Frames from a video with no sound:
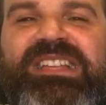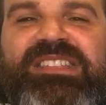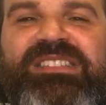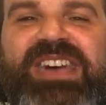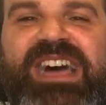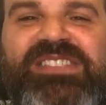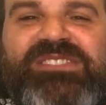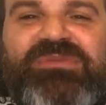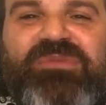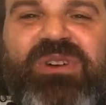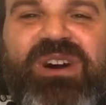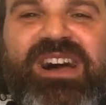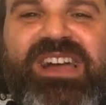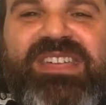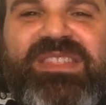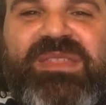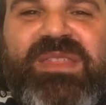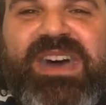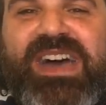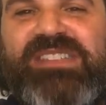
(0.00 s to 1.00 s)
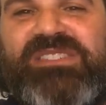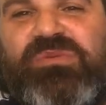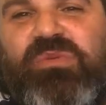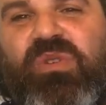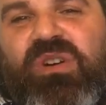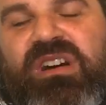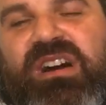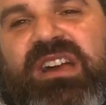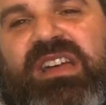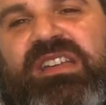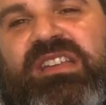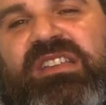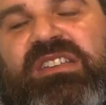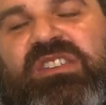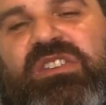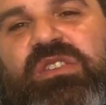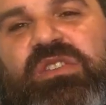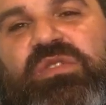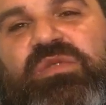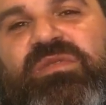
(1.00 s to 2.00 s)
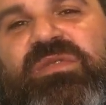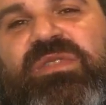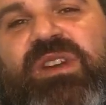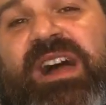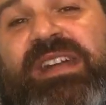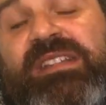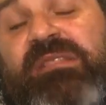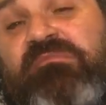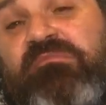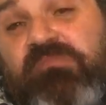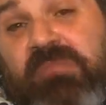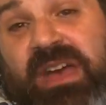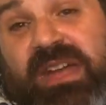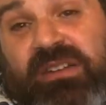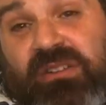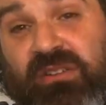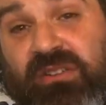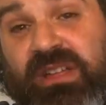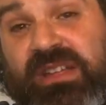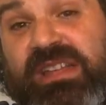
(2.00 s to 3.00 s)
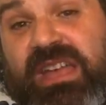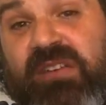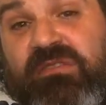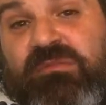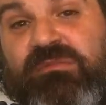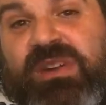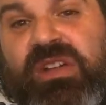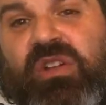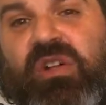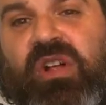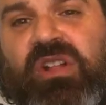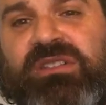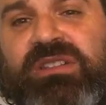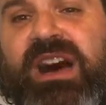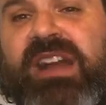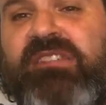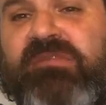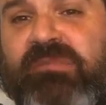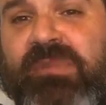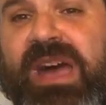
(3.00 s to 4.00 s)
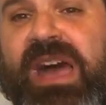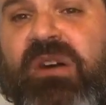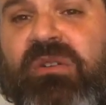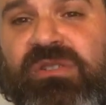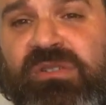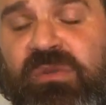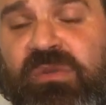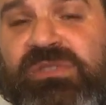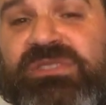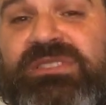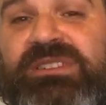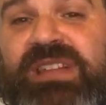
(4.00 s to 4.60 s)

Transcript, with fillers: that's why that's why you find in metal and heavy metal a lot of power chords,